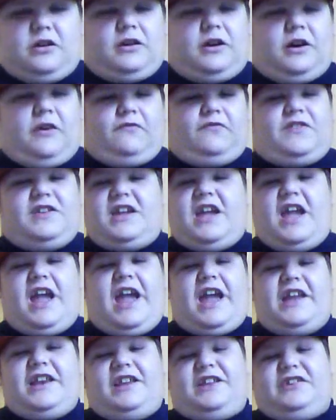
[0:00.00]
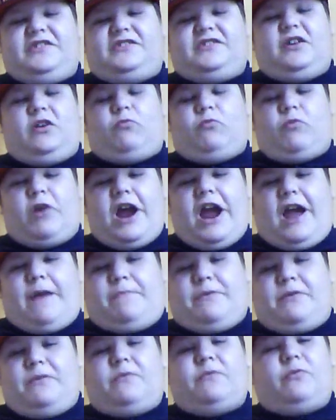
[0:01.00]
of the 80s
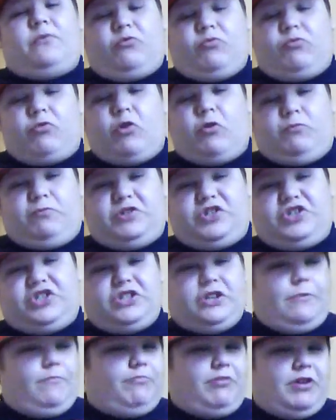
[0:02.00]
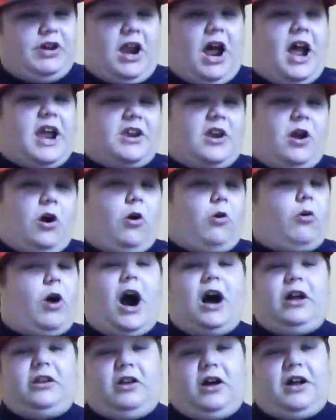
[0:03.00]
rap groups, but I know
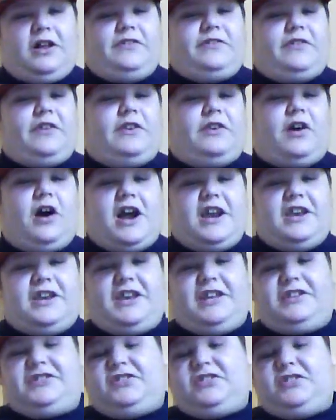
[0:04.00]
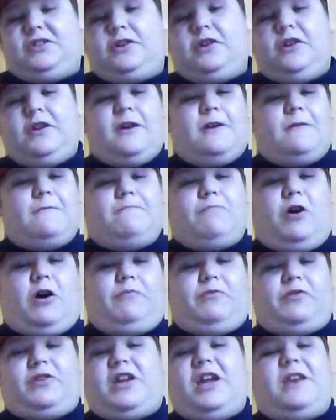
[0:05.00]
a lot of the 90s.
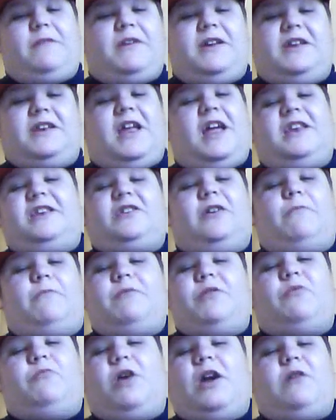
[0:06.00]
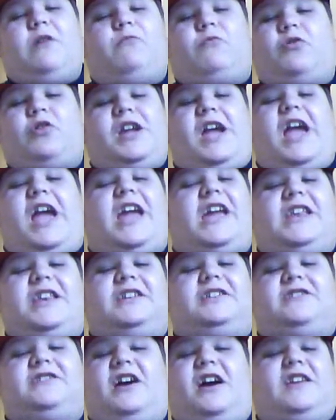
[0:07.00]
Public Enemy and NWA were the
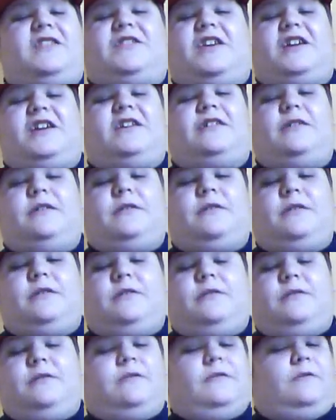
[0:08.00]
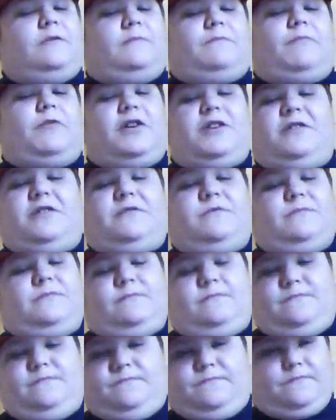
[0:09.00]
80s, I think. But
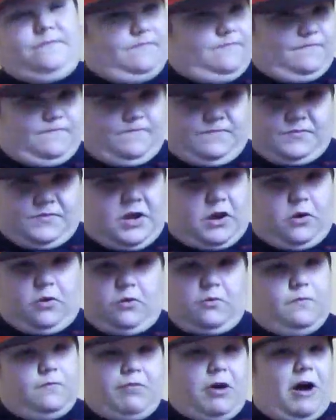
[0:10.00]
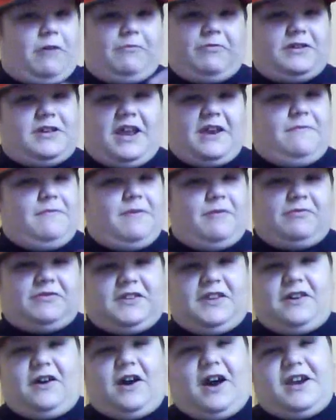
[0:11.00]
no, Public Enemy was
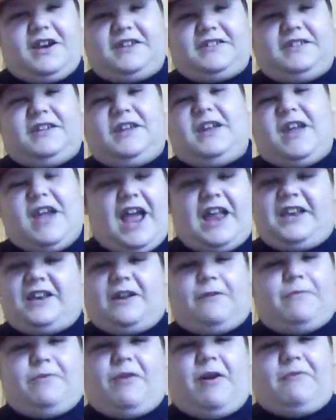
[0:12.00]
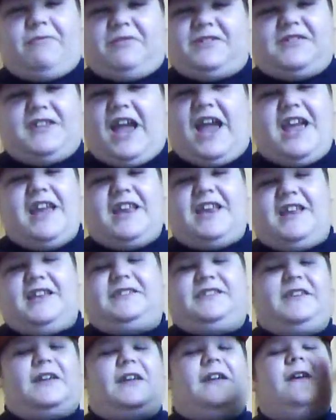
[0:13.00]
the 90s, NWA was the
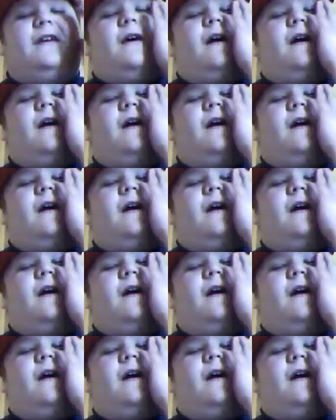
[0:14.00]
80s.